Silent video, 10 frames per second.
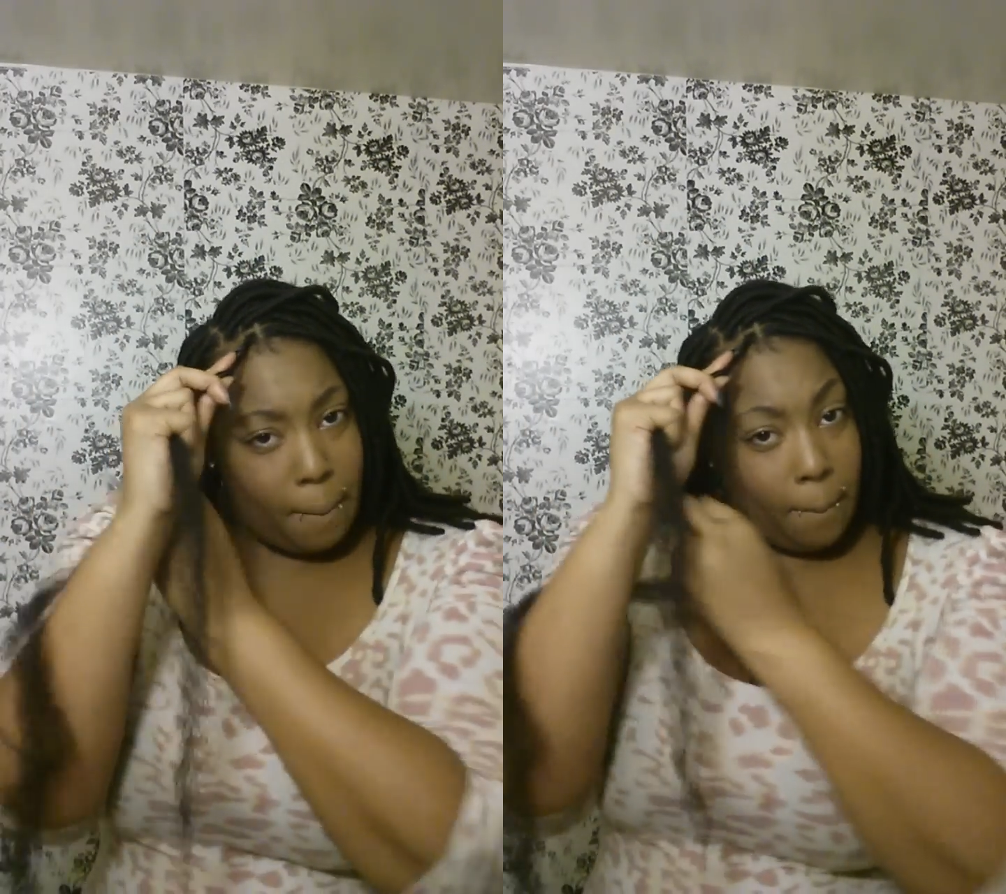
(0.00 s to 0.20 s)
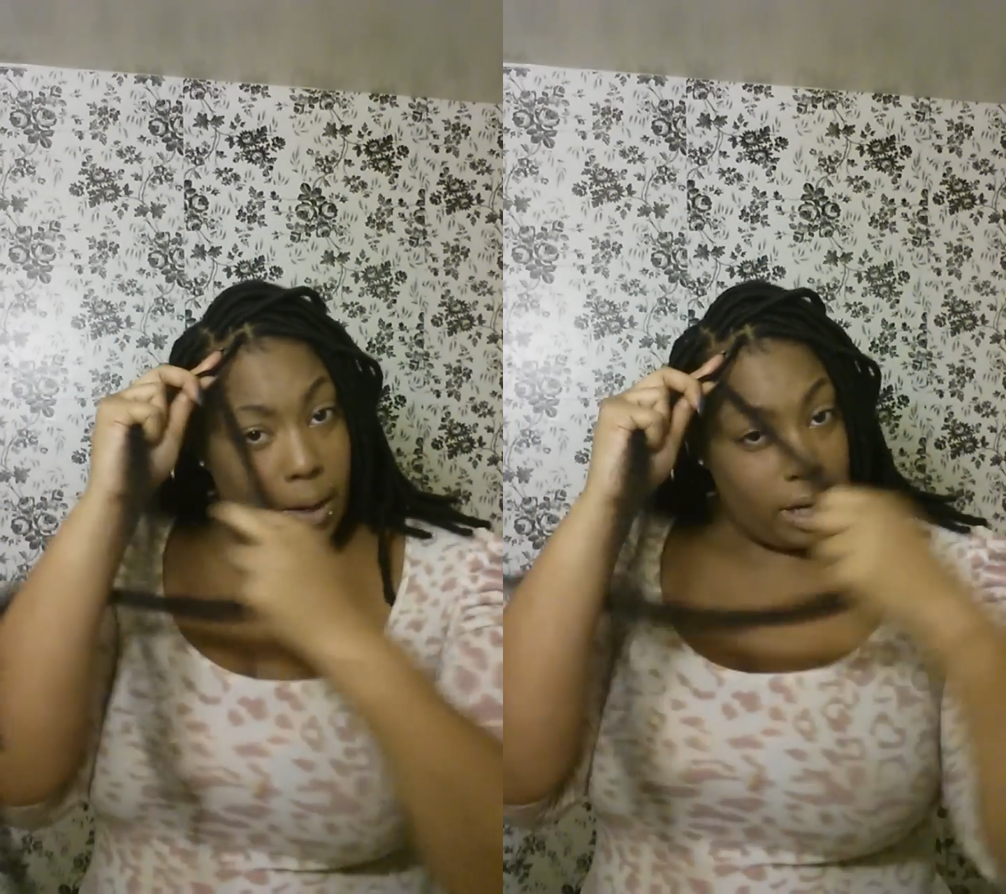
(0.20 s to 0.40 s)

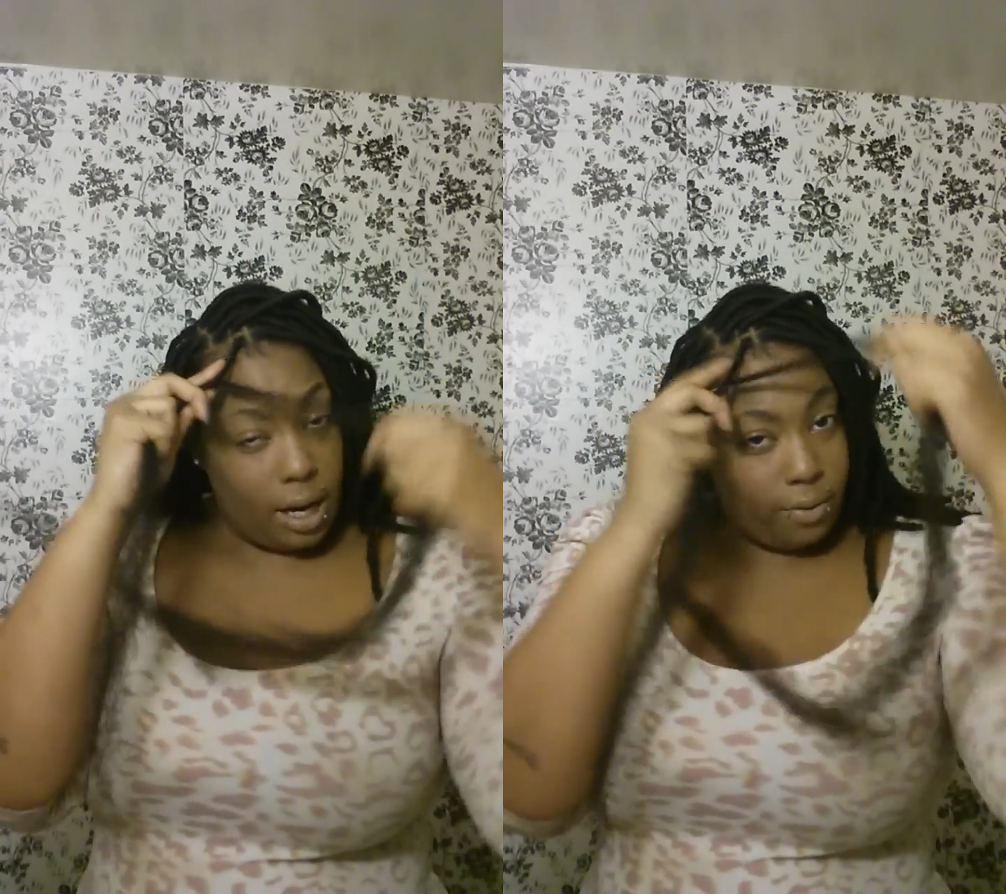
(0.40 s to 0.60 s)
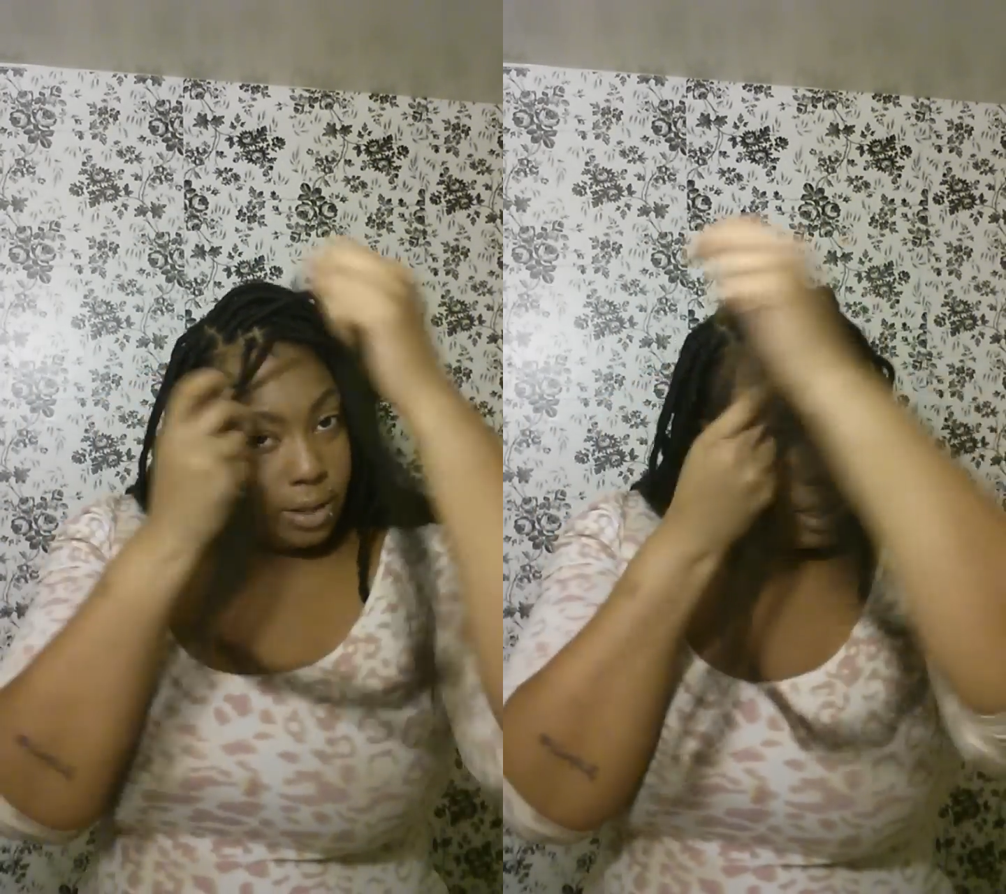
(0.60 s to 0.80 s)
But
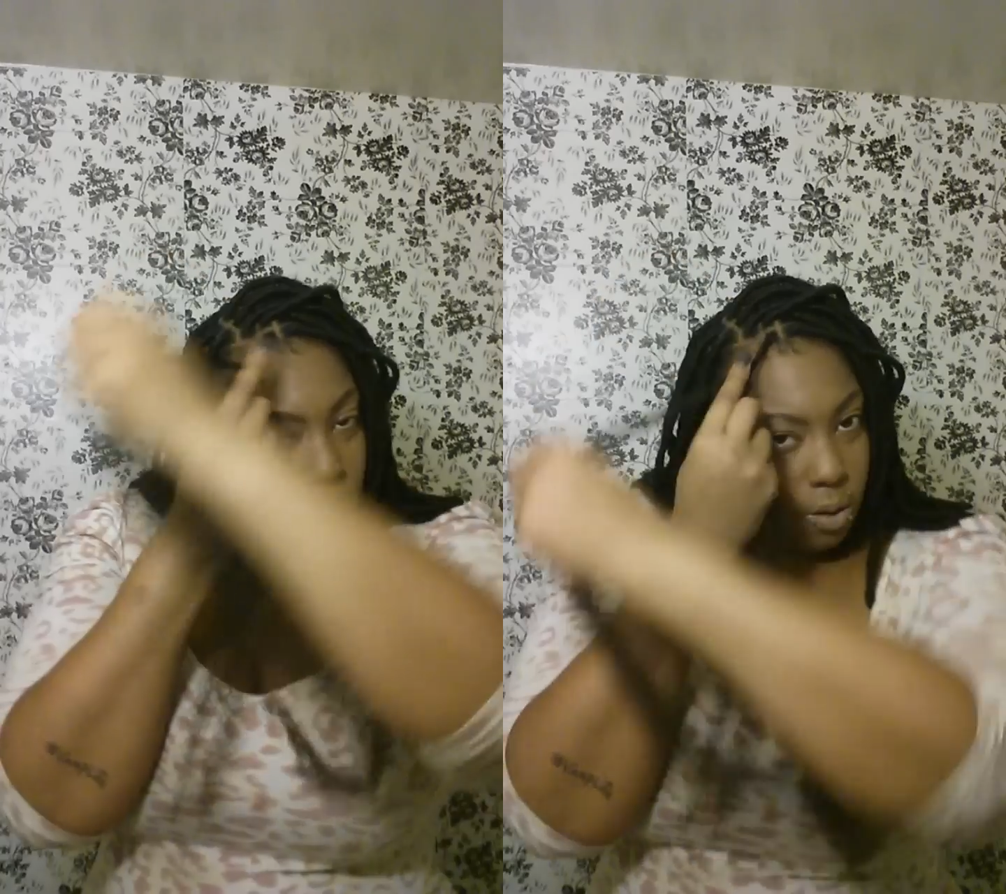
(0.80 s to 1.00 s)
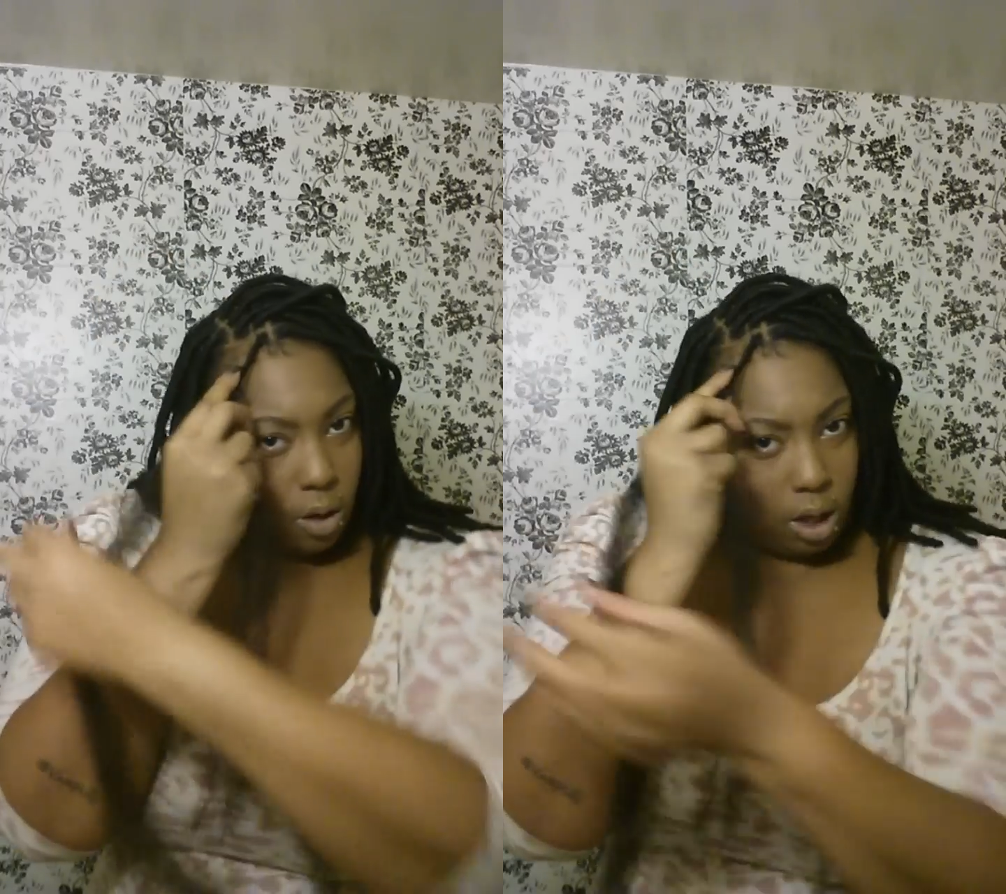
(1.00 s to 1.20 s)
every
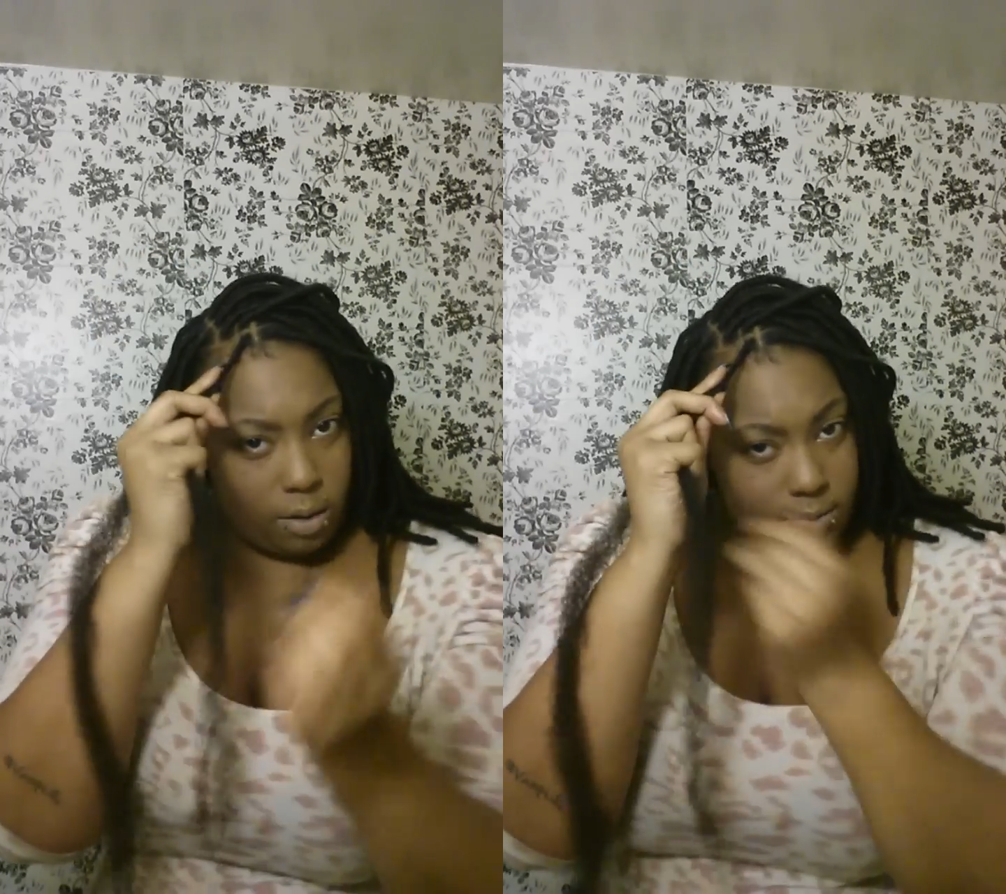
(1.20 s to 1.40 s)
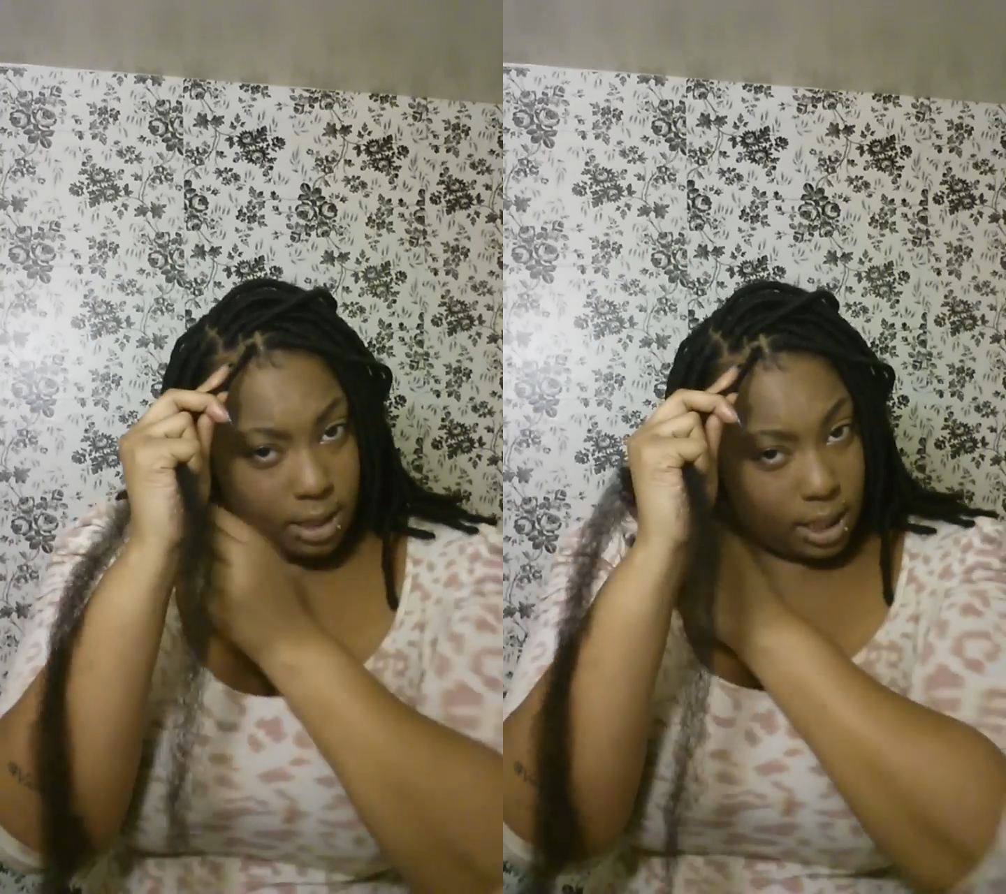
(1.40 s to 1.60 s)
so
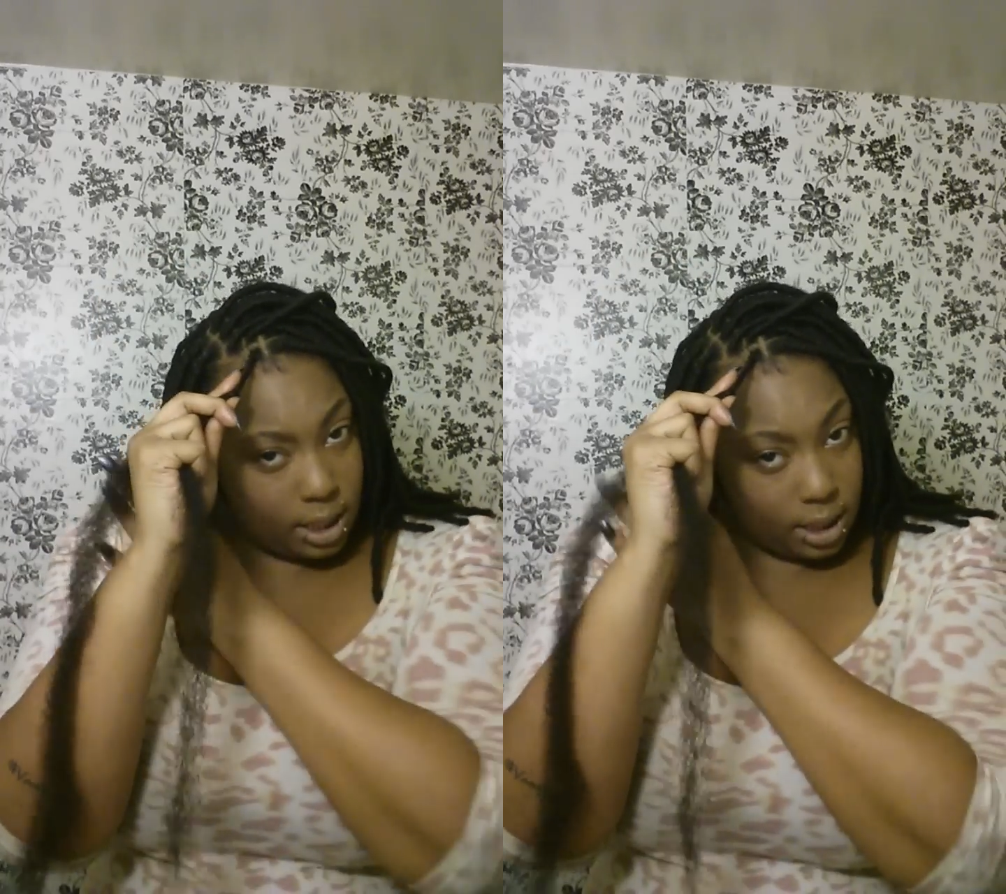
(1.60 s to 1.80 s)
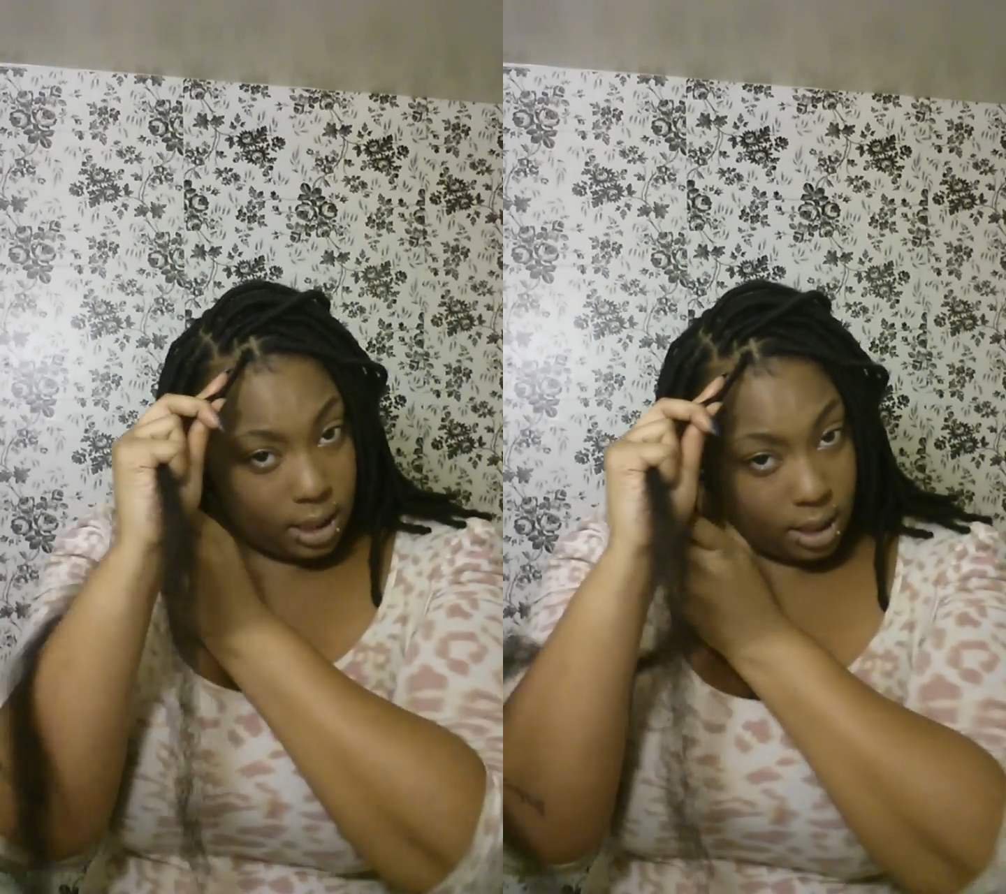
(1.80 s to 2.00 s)

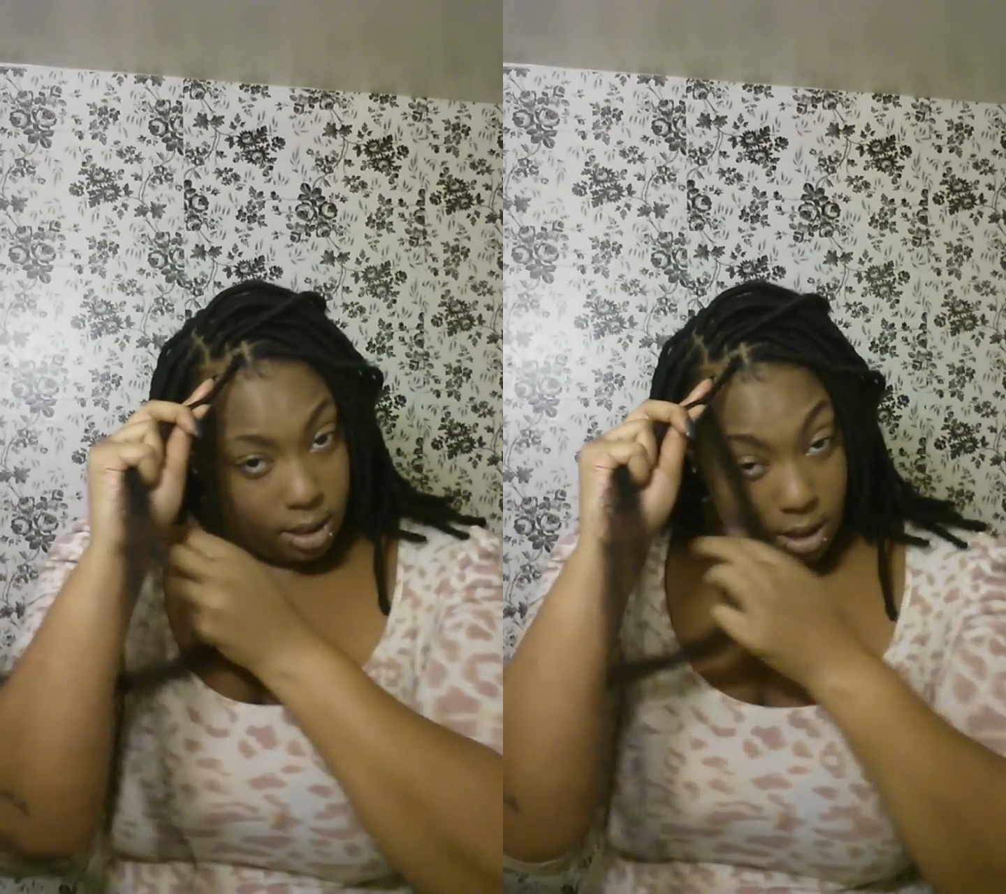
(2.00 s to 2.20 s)
often,